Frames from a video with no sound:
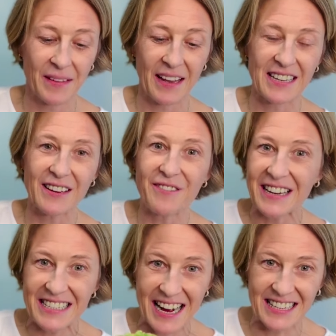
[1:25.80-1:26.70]
it's a
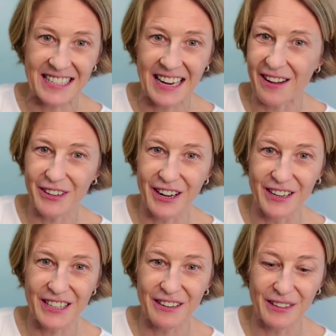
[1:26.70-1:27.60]
fantastic
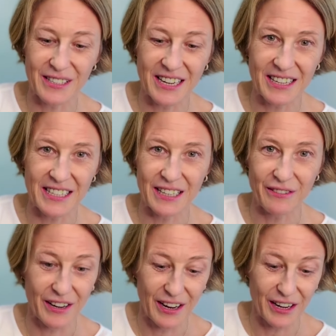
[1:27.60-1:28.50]
avocado
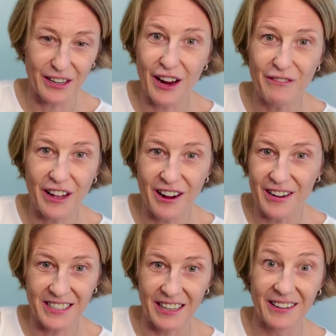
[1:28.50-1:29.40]
alternative.
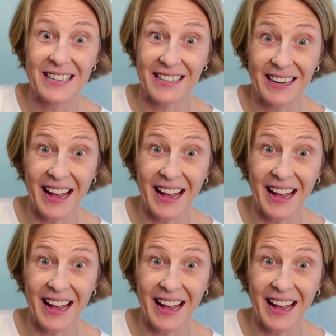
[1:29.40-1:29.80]
NOVOCADO, it's going to